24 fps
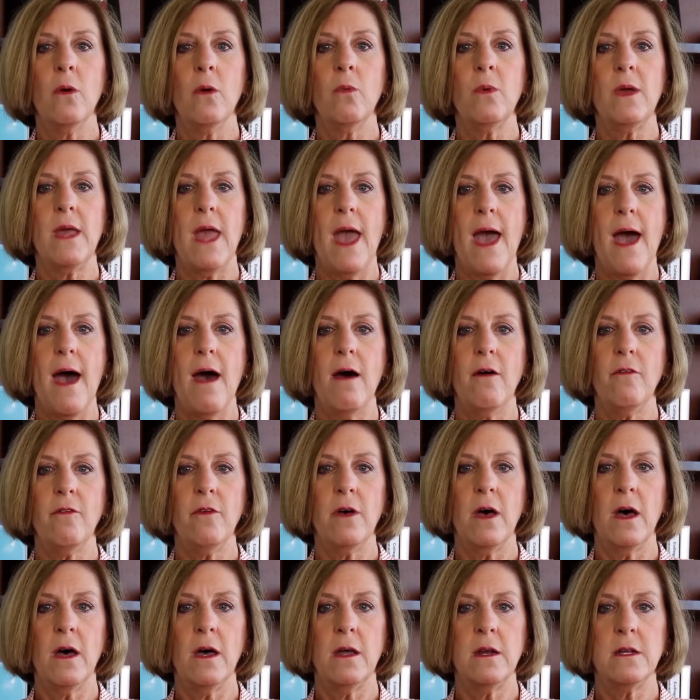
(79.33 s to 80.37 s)
We have
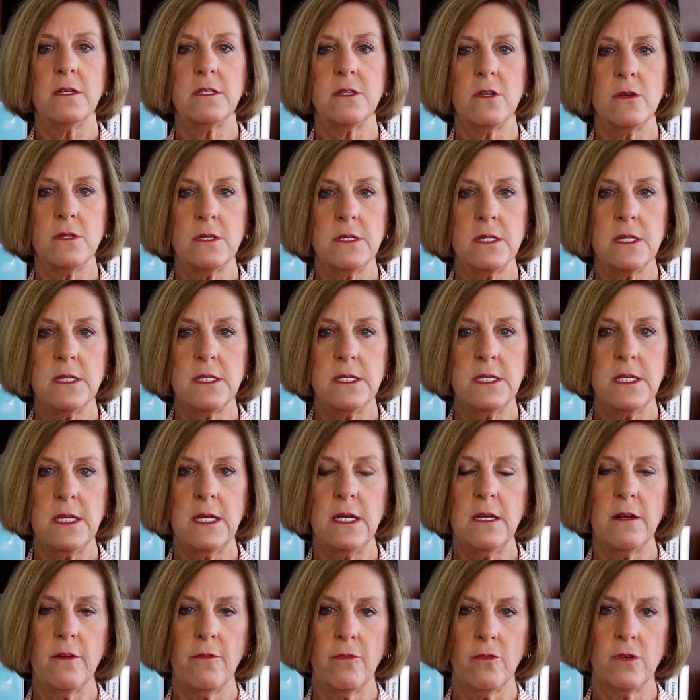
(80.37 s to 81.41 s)
an Associate
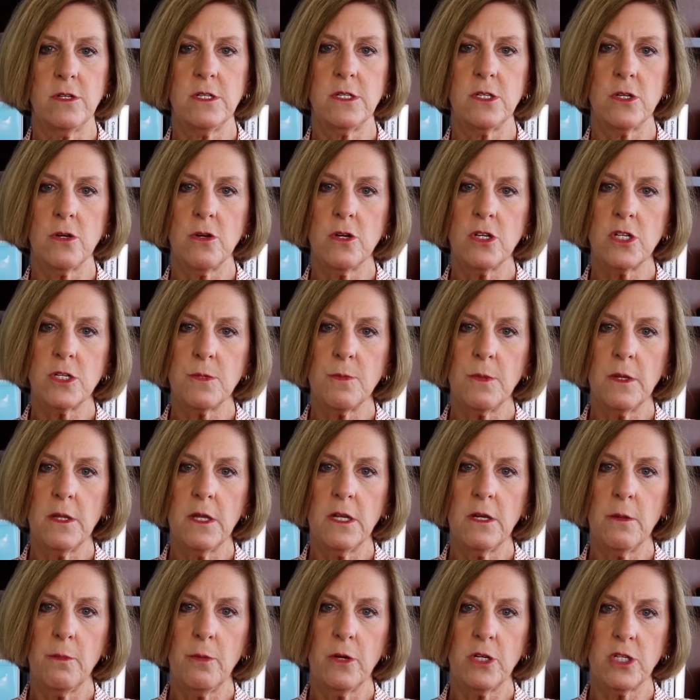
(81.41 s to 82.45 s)
Dean of Research,
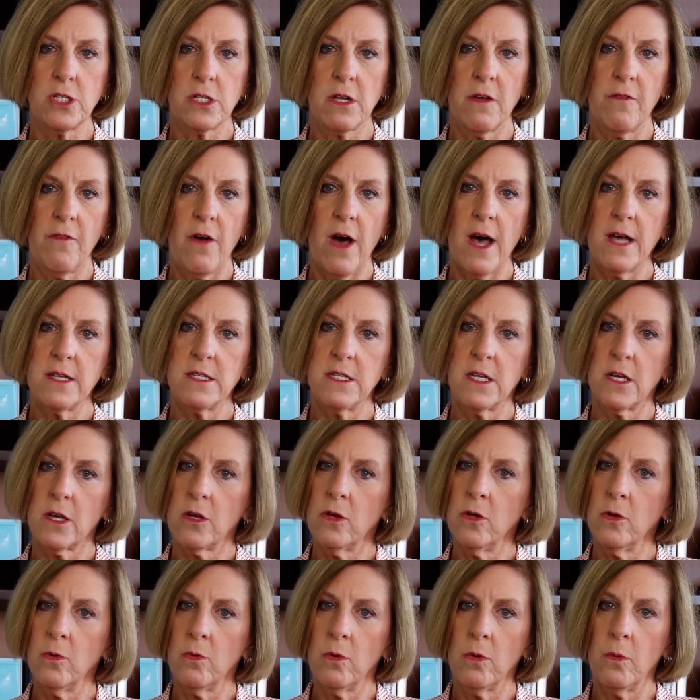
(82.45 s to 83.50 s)
Melinda Butsch
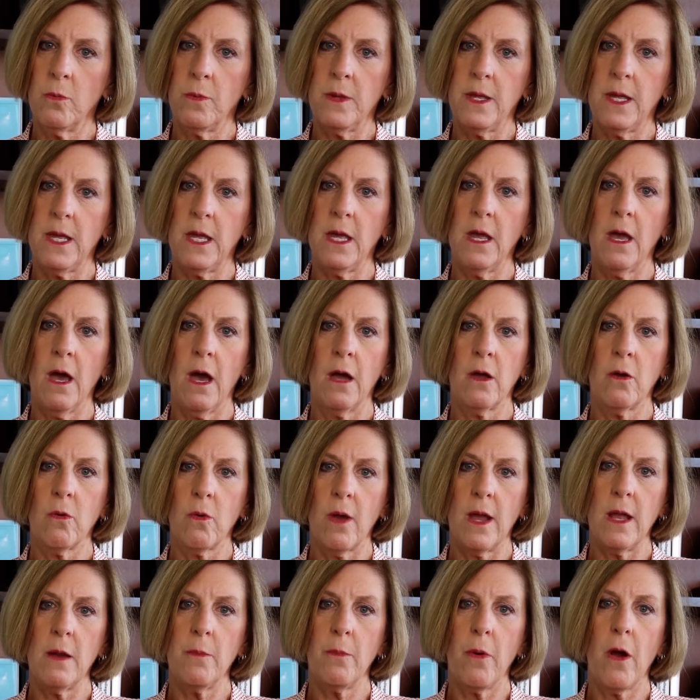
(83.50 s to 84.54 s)
Kovacic, who will be a
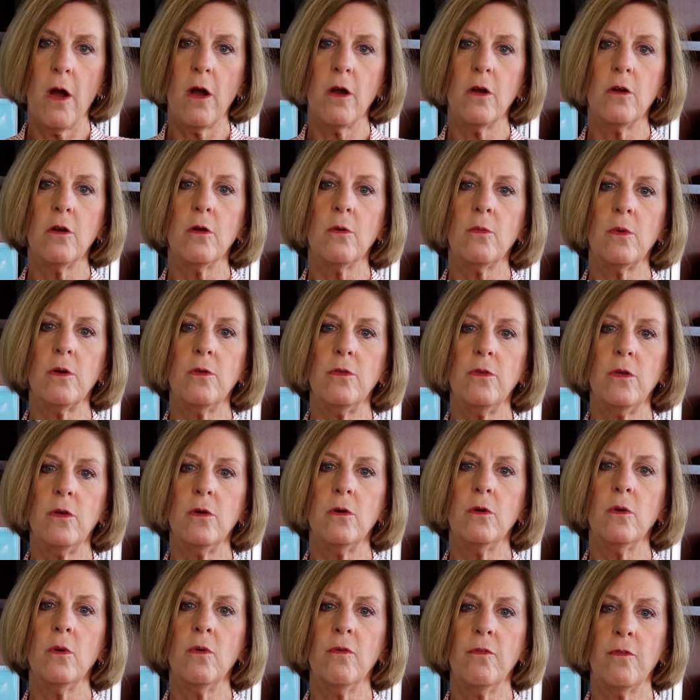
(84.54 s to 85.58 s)
great partner with
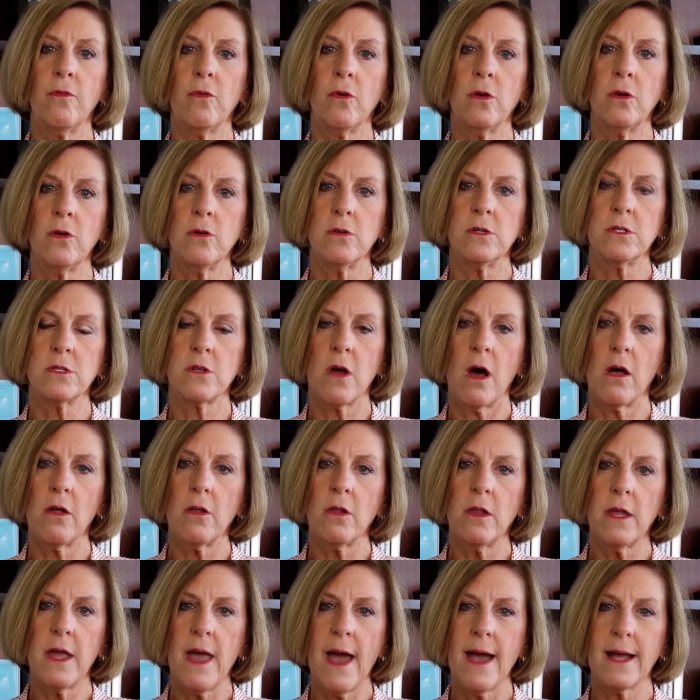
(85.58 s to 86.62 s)
you for your
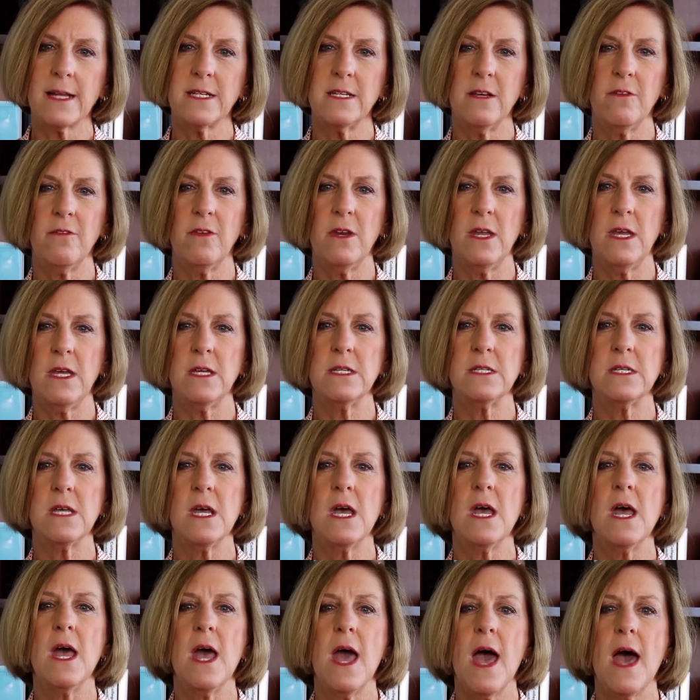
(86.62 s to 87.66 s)
scholarly activities,
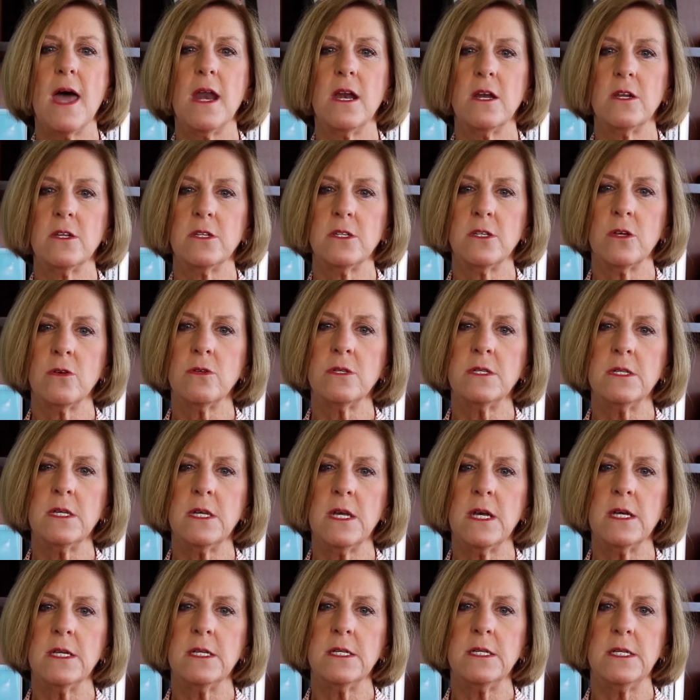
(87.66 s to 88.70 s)
and an
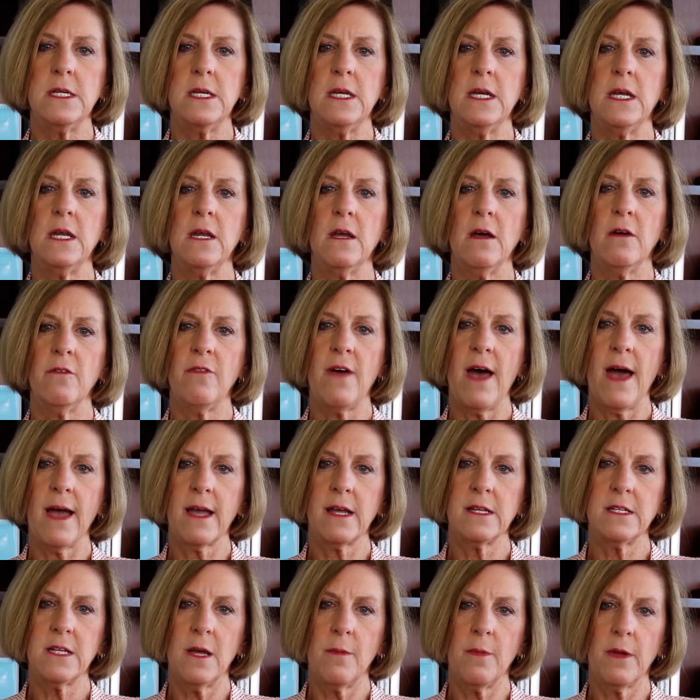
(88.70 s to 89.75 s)
Associate Dean of
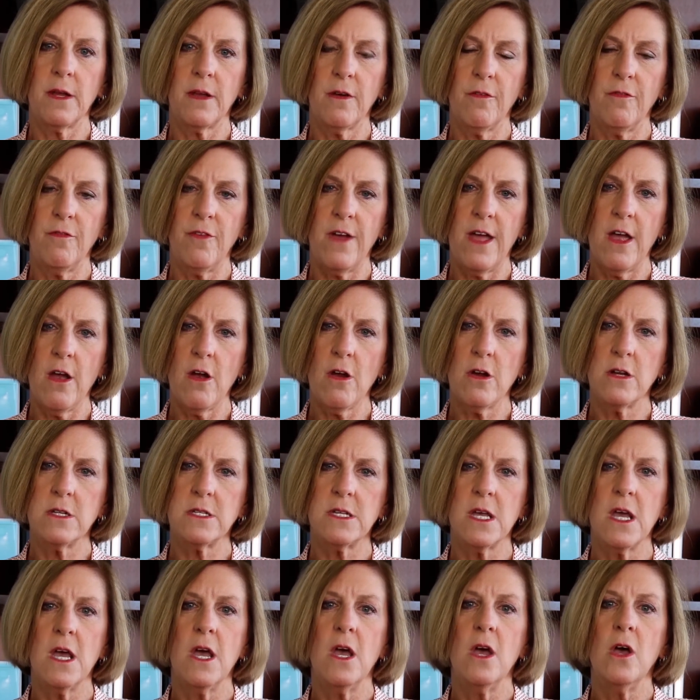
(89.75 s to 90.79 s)
Academic
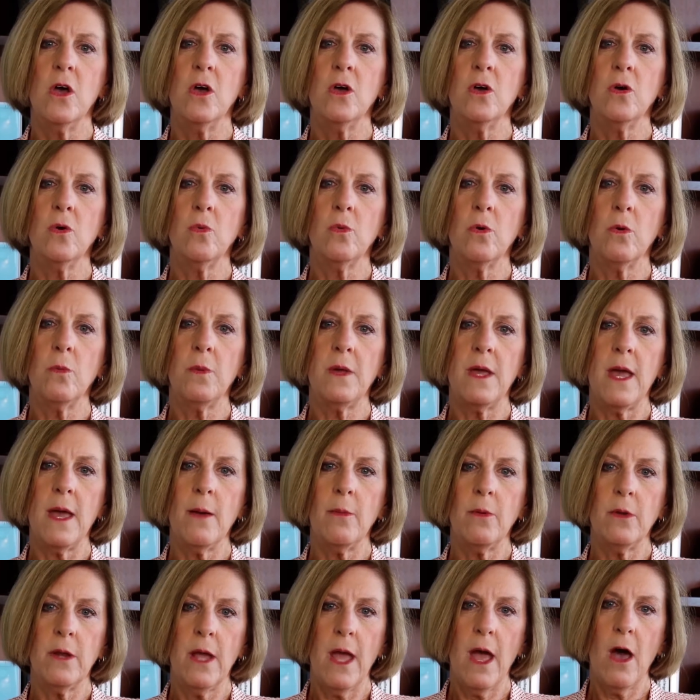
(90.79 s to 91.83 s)
Affairs, who will be
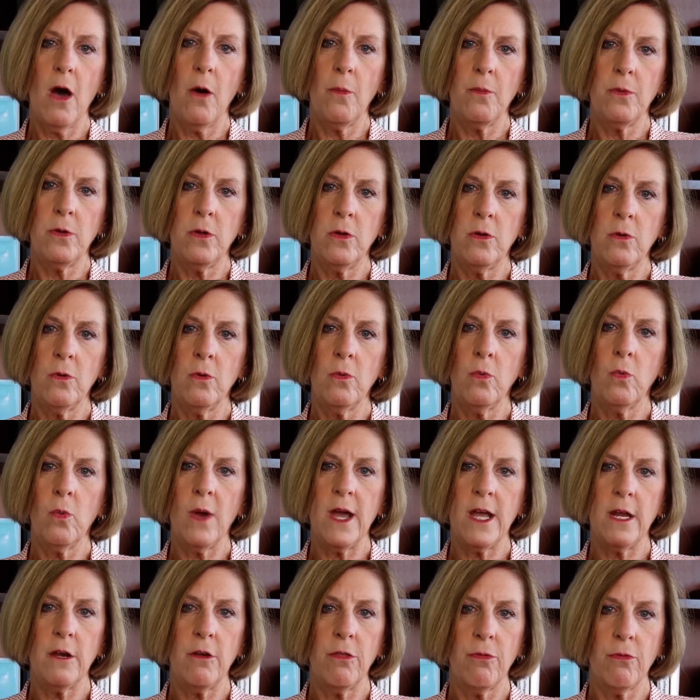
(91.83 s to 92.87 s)
able to help you
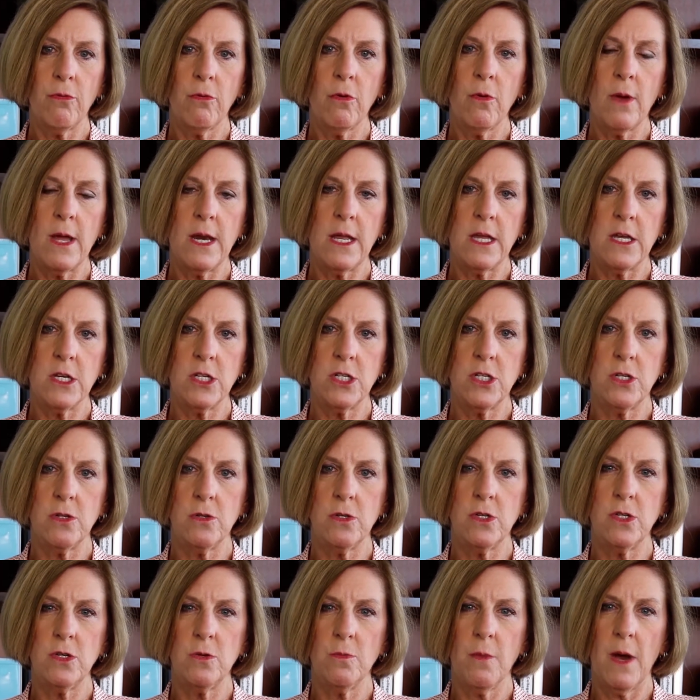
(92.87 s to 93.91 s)
wade through any
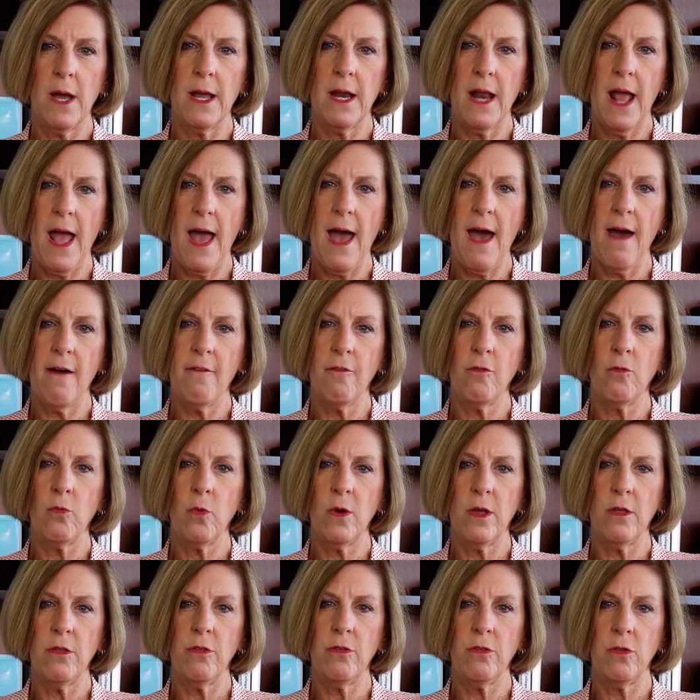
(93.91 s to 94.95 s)
issues you might have
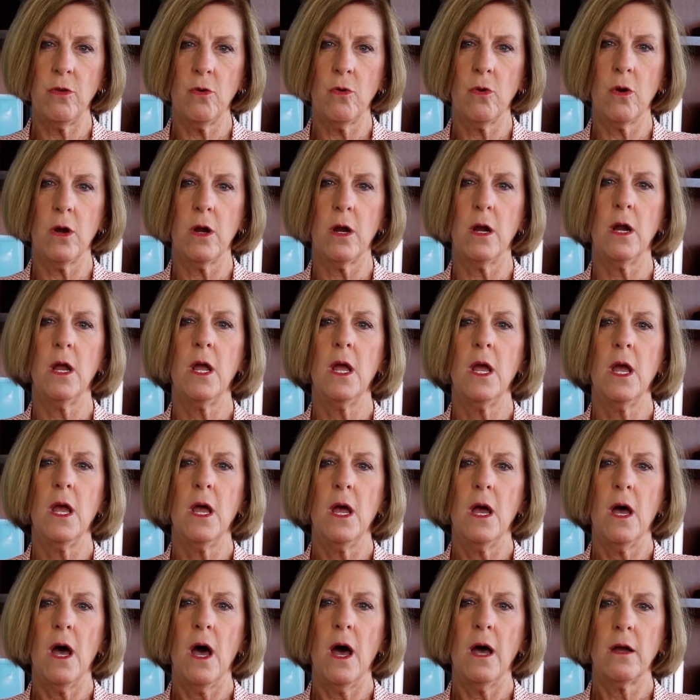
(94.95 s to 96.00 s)
with your
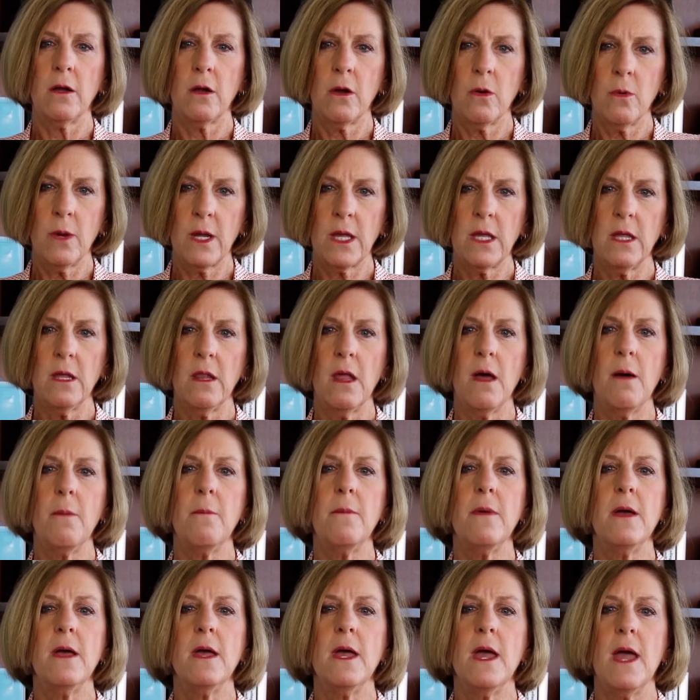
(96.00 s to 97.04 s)
uh,
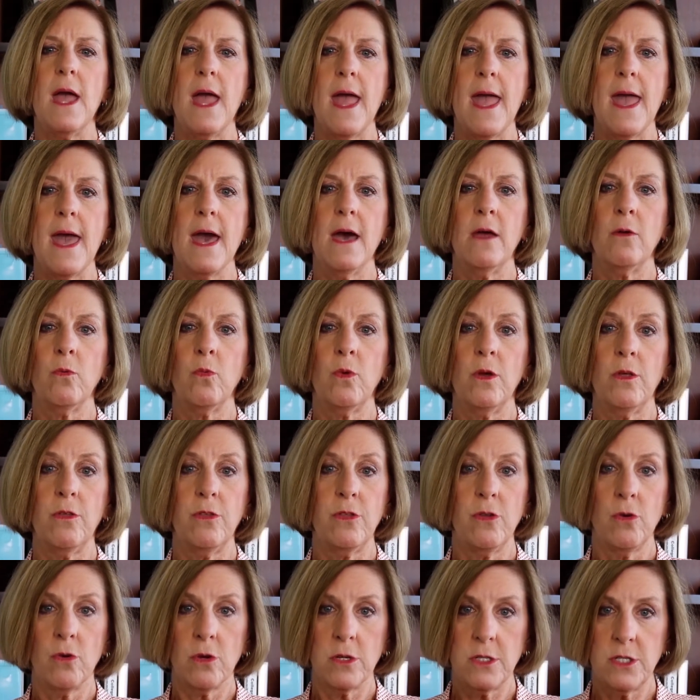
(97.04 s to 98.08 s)
curriculum and
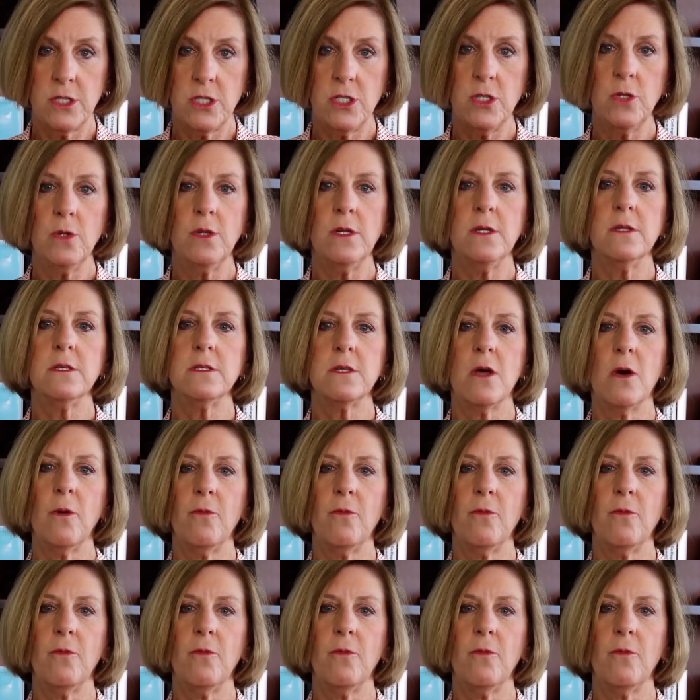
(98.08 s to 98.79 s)
with your students.